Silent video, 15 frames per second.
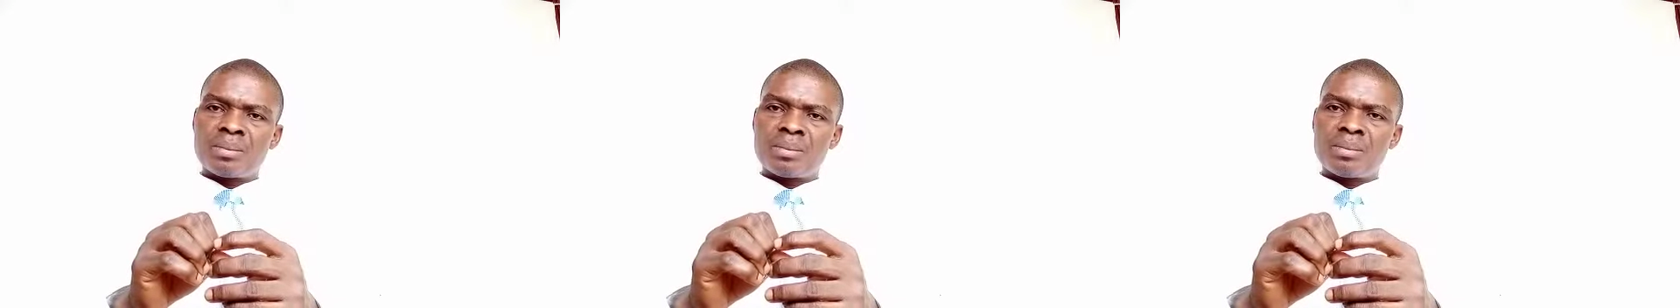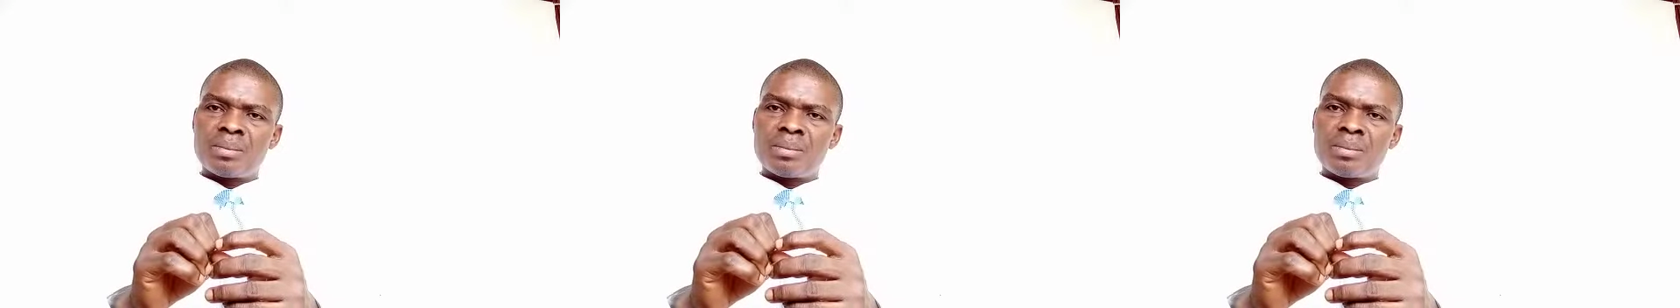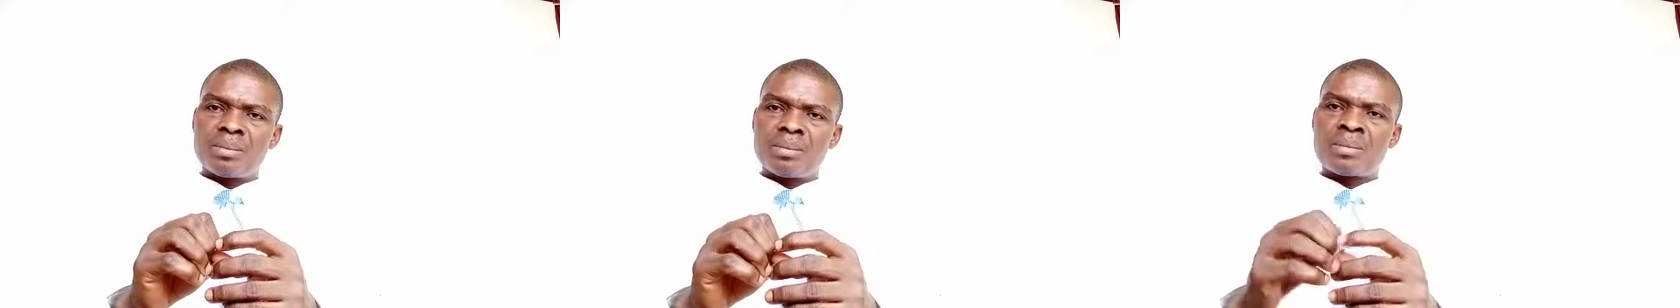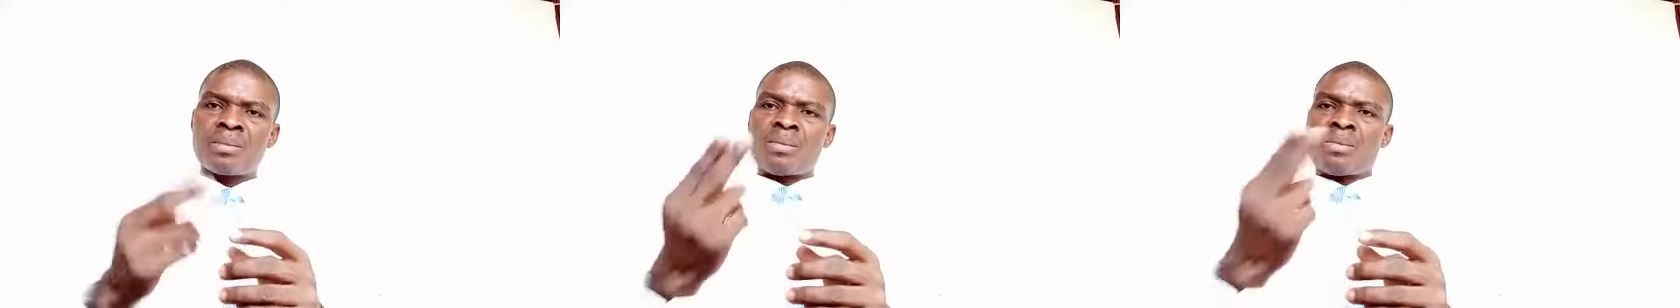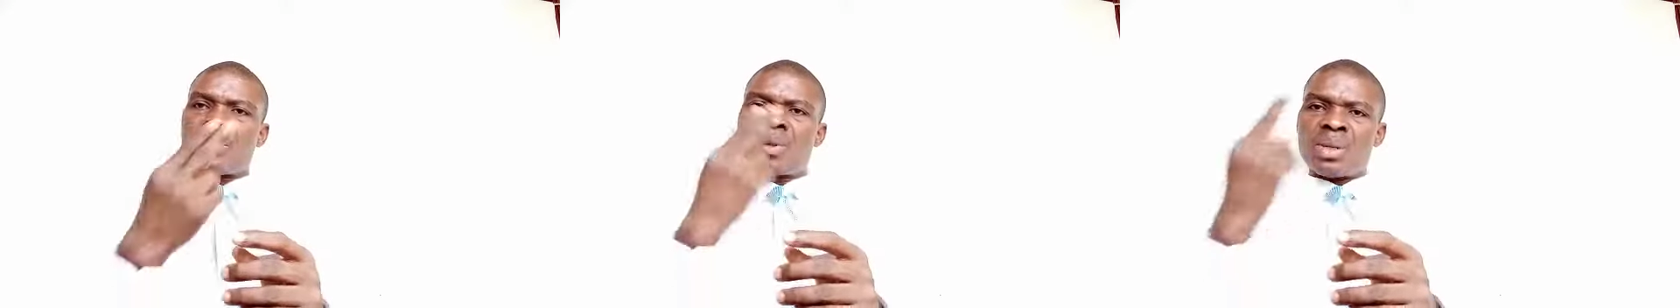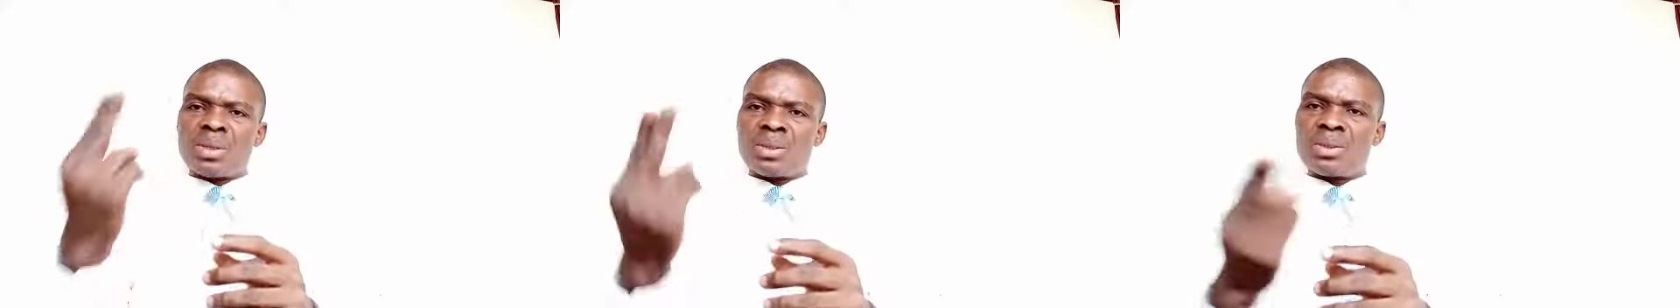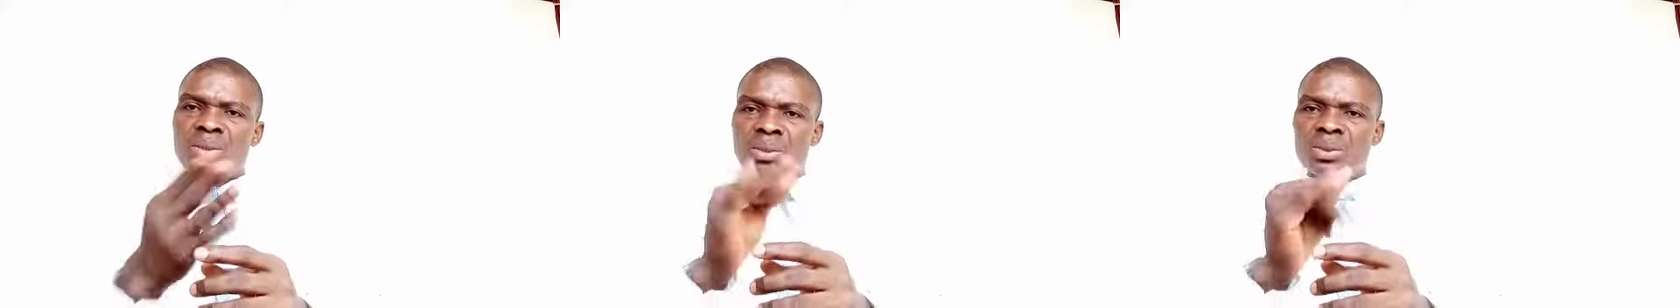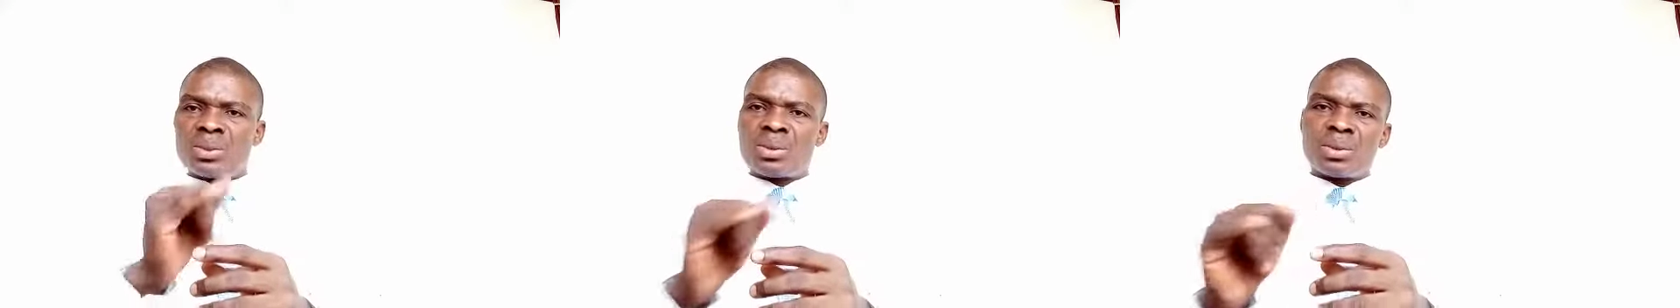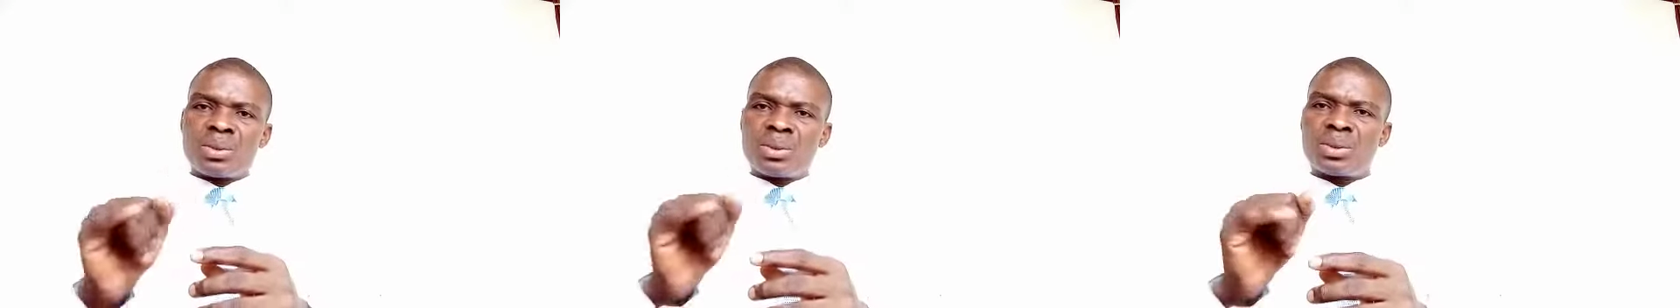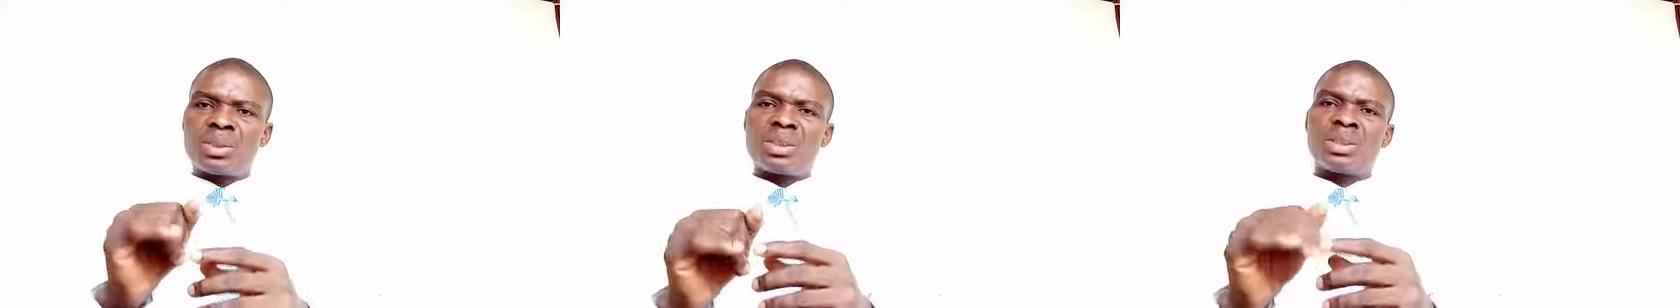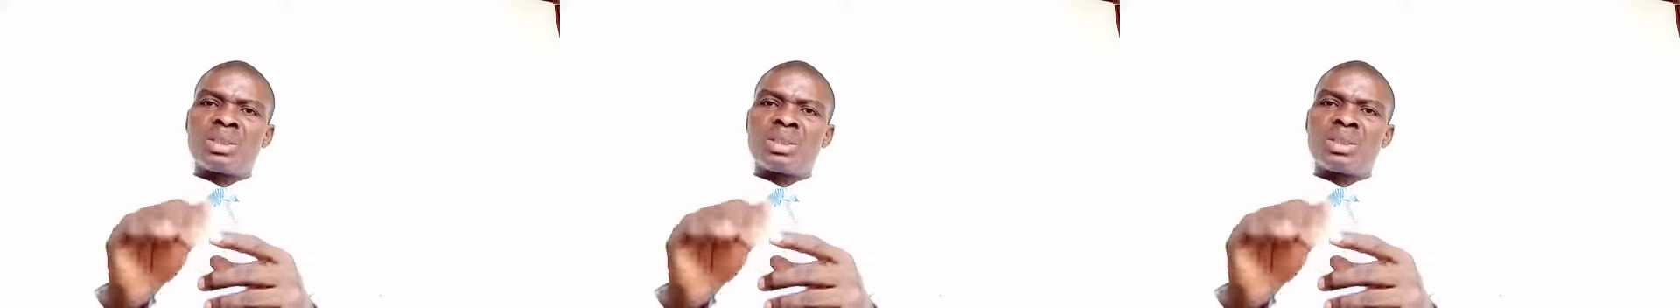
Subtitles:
Uses alliteration